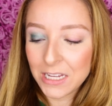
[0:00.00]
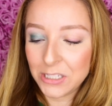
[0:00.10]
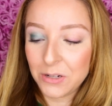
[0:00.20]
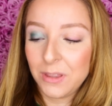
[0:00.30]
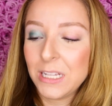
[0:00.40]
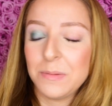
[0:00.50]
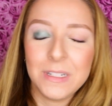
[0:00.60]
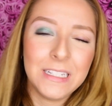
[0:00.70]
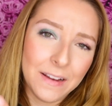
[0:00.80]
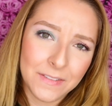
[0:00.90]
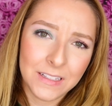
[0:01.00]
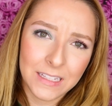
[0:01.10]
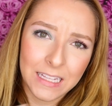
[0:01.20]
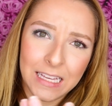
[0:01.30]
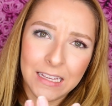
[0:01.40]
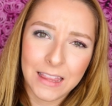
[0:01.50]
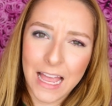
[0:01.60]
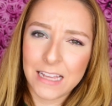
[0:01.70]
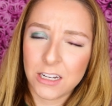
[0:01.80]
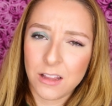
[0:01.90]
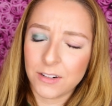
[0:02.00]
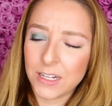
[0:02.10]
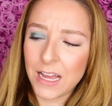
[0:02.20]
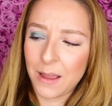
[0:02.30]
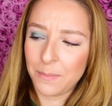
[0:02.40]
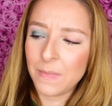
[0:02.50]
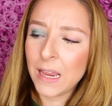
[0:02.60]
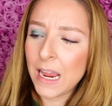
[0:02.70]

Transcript: So this would definitely last a long time.